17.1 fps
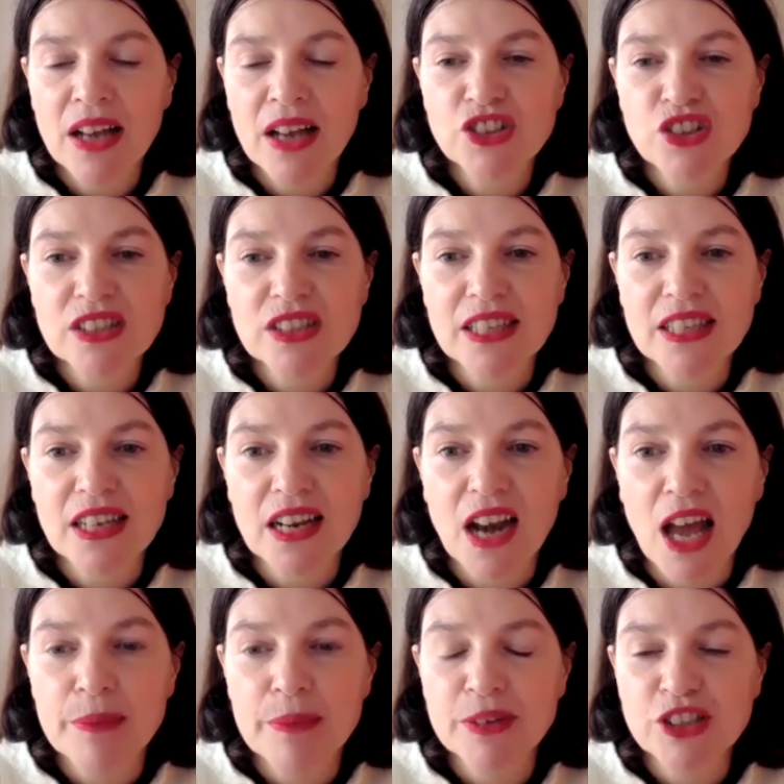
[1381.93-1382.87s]
I just think
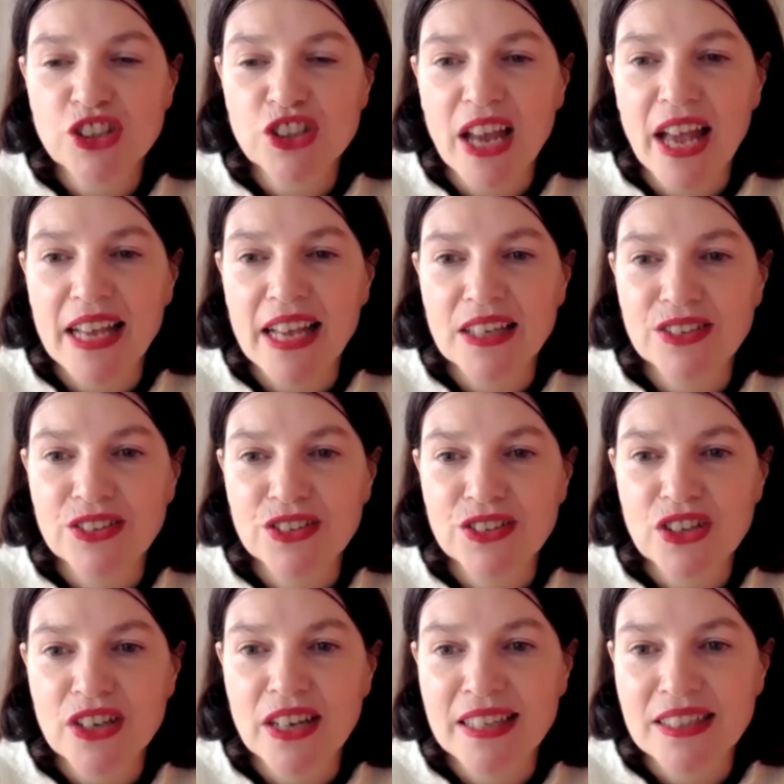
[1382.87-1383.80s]
climate
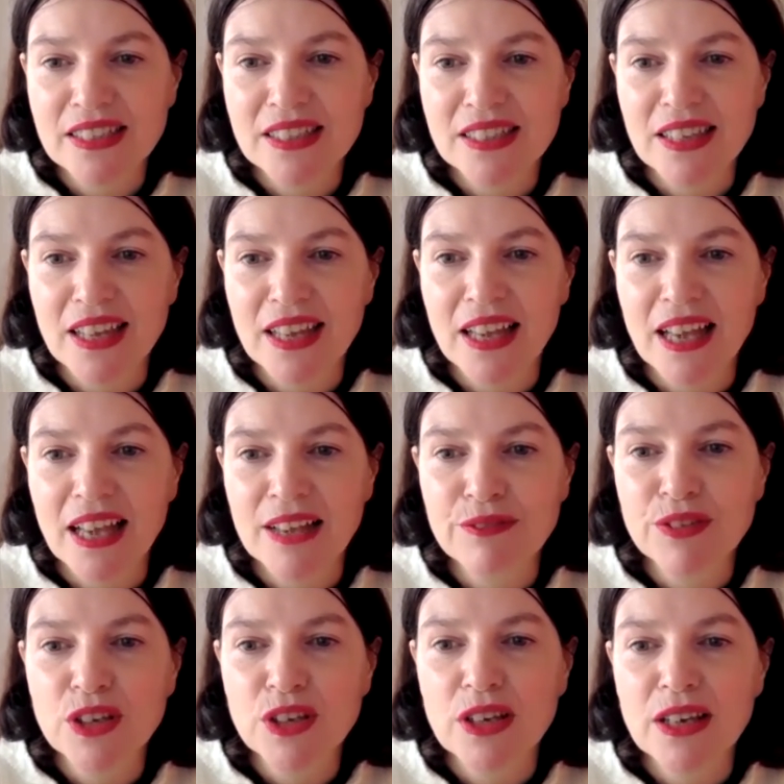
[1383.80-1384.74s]
change, it's,
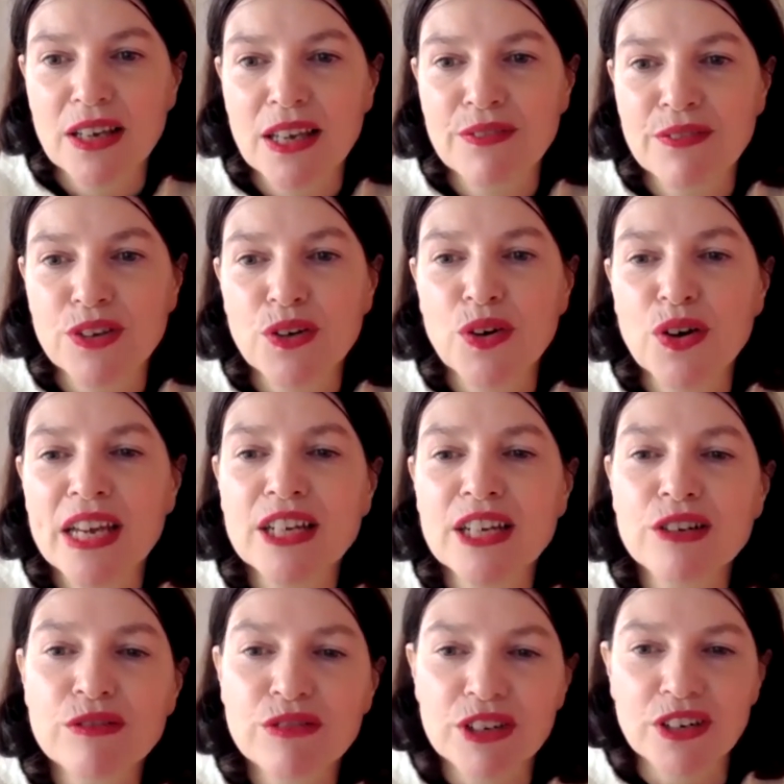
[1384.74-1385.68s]
if, you, if you're
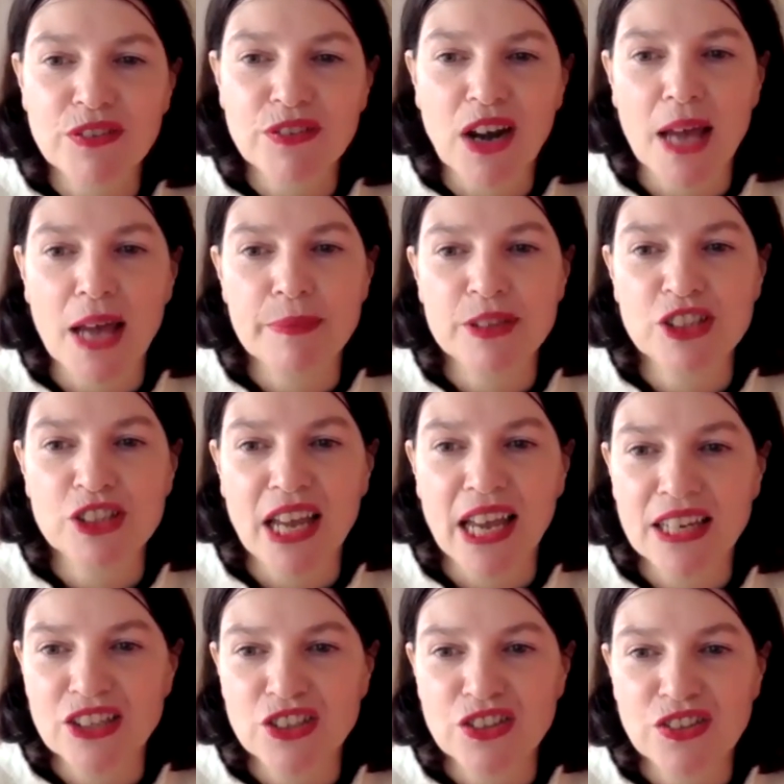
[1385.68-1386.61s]
ignorant of climate
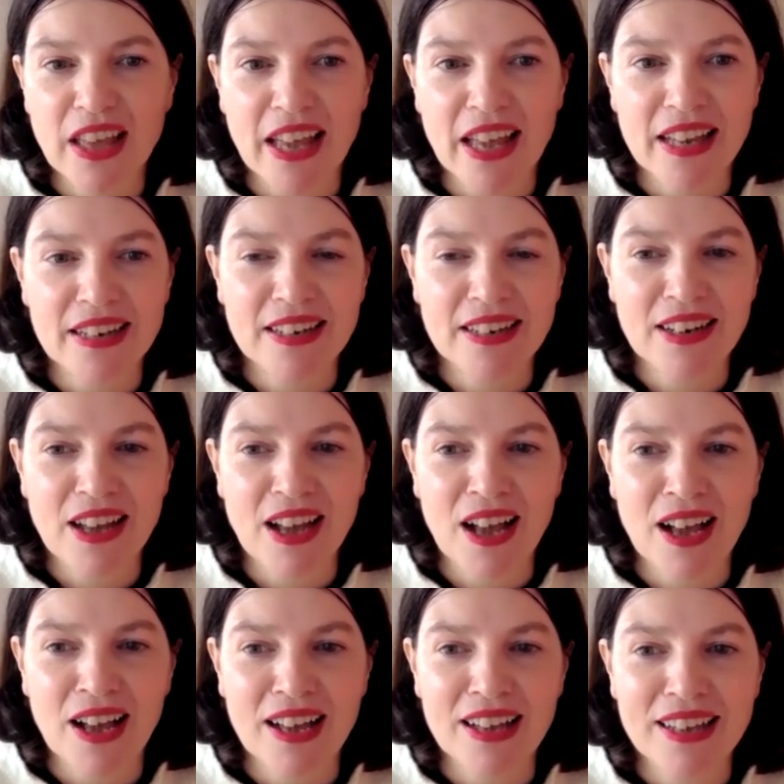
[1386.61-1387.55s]
change, then...
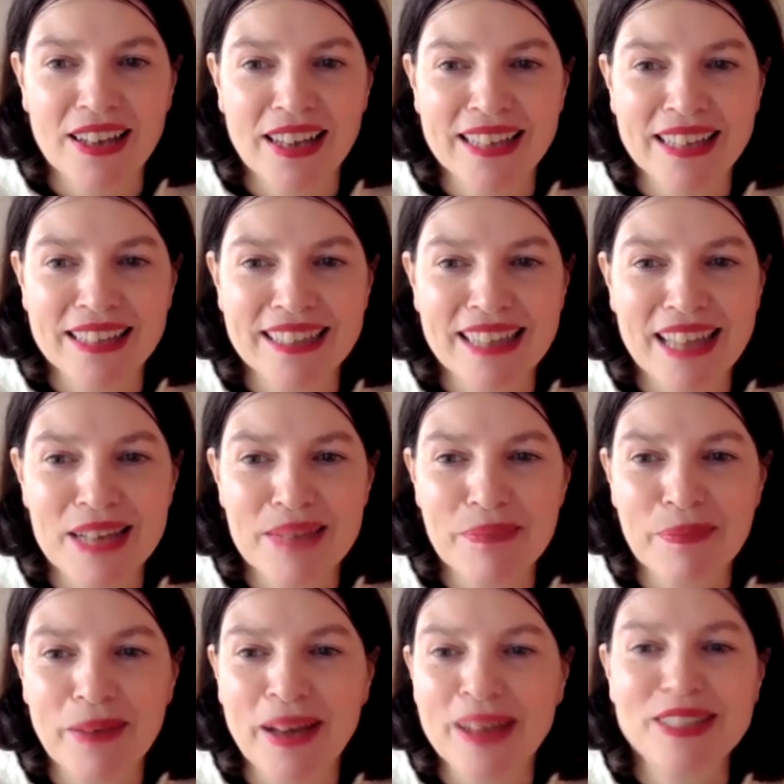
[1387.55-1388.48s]
Uh, It's
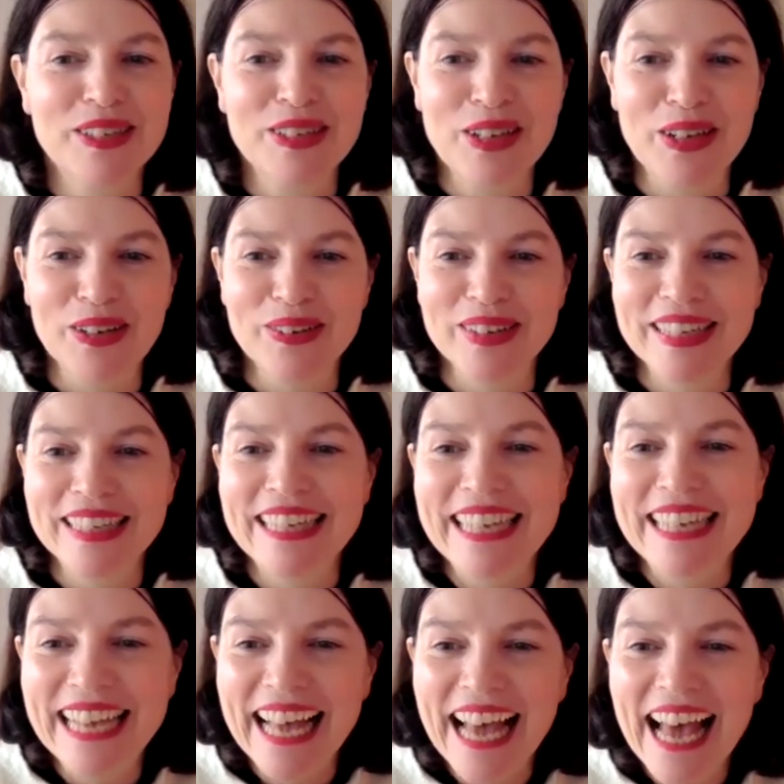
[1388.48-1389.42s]
like, I don't know,
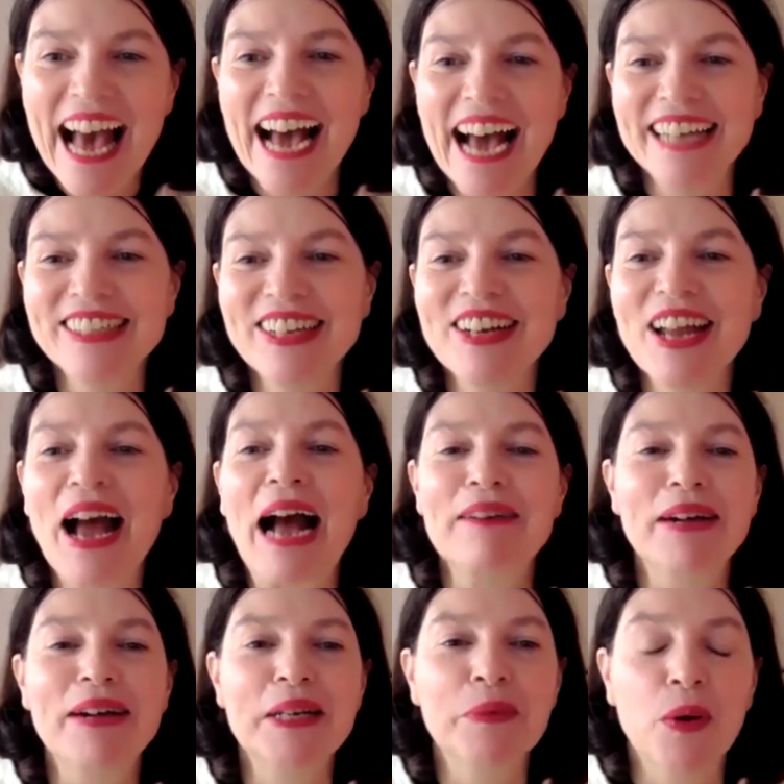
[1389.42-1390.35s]
I don't know
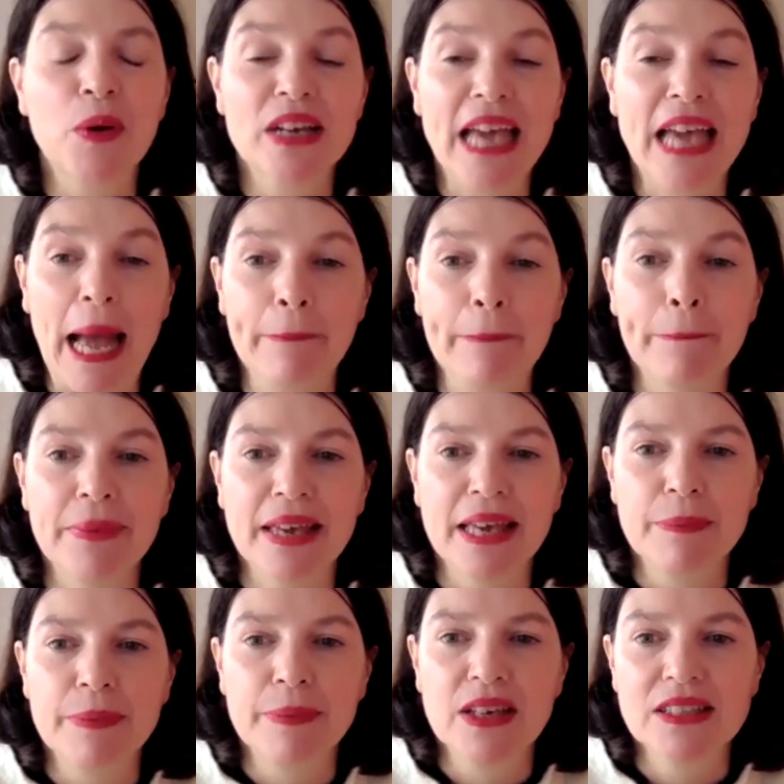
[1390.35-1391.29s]
how anyone can
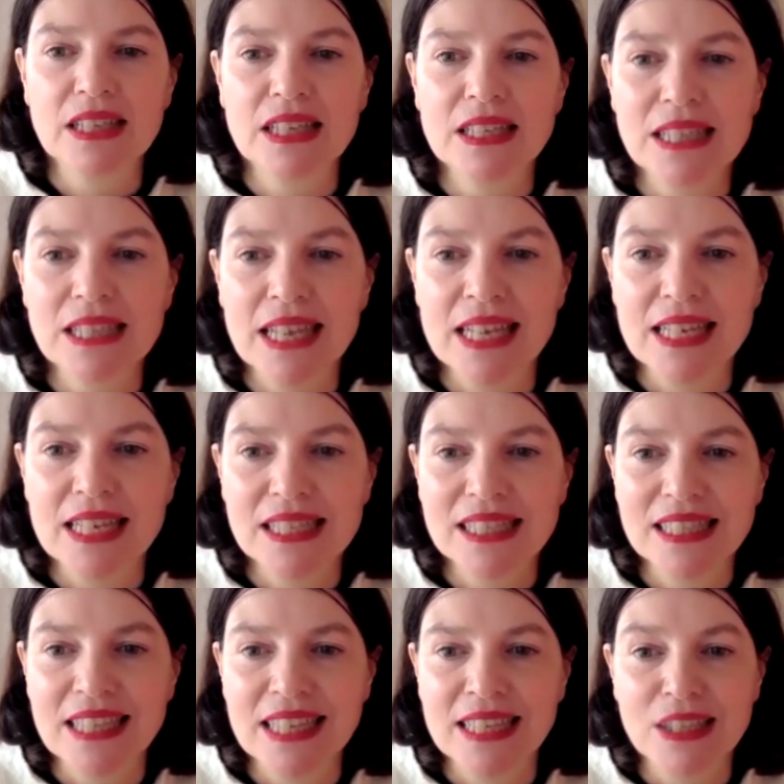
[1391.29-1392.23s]
be, because it's
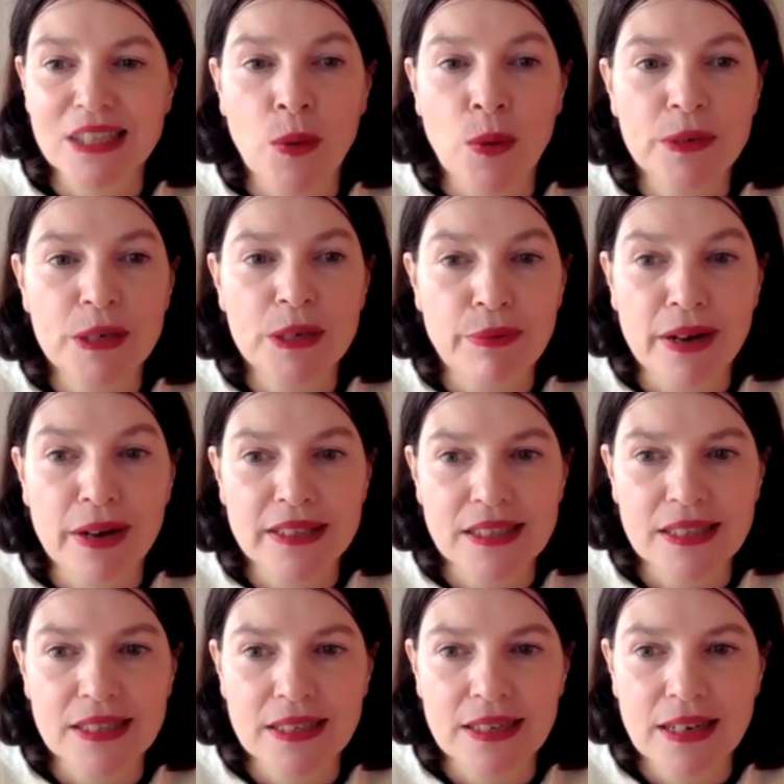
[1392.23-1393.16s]
it's it's
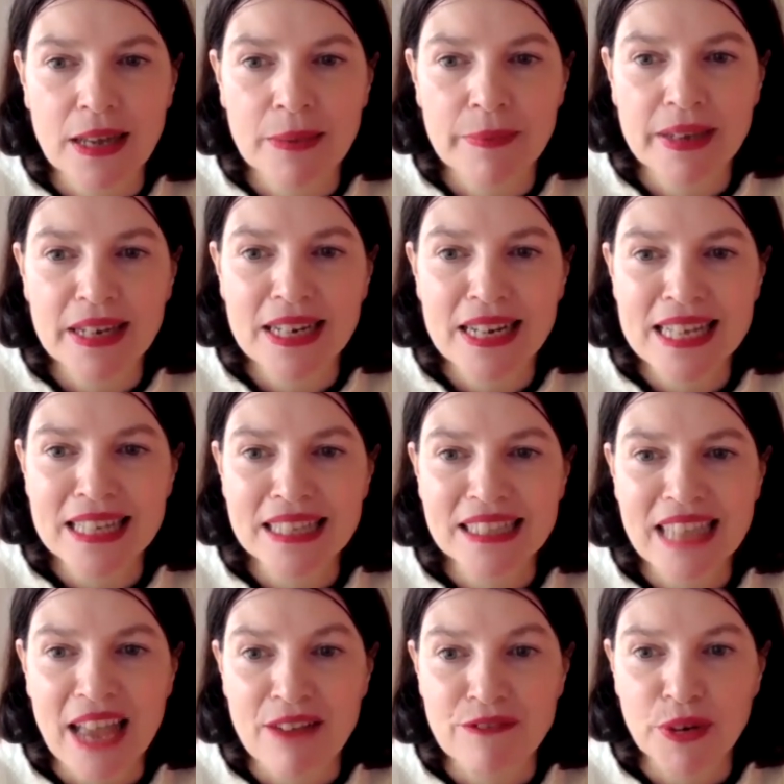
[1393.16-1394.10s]
omnipresent. I mean,
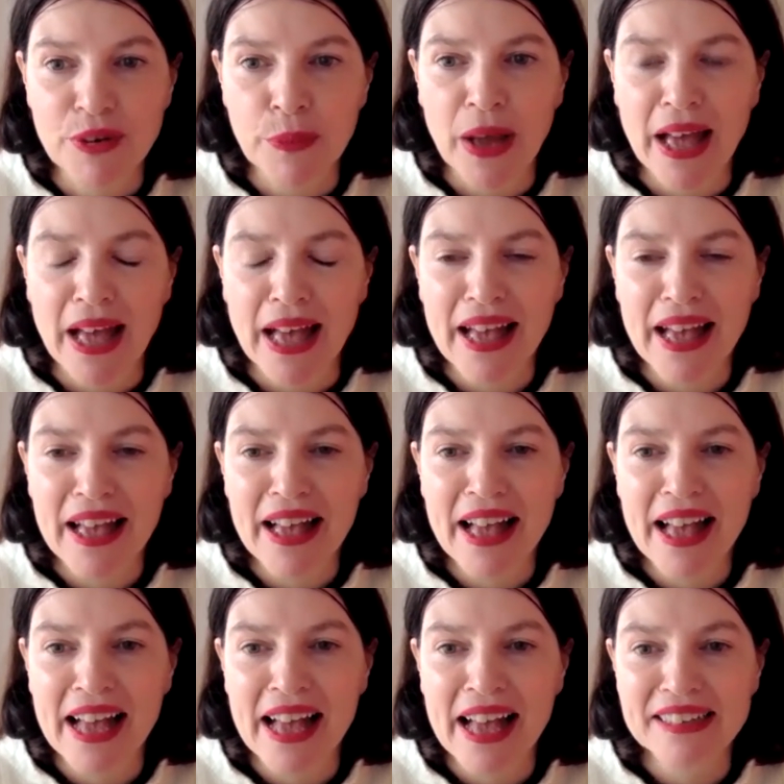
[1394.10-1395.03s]
it's everywhere
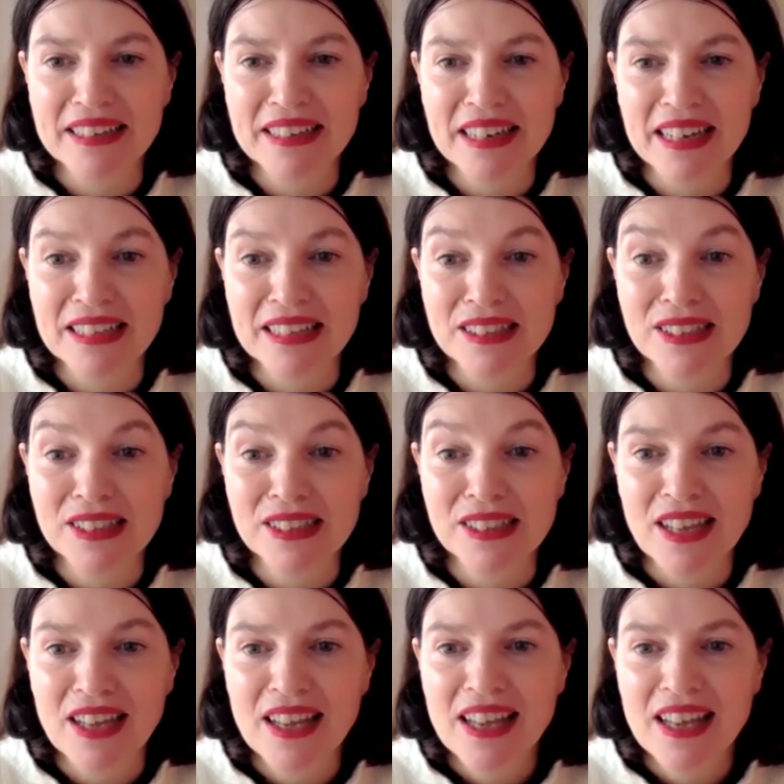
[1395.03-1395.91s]
and it's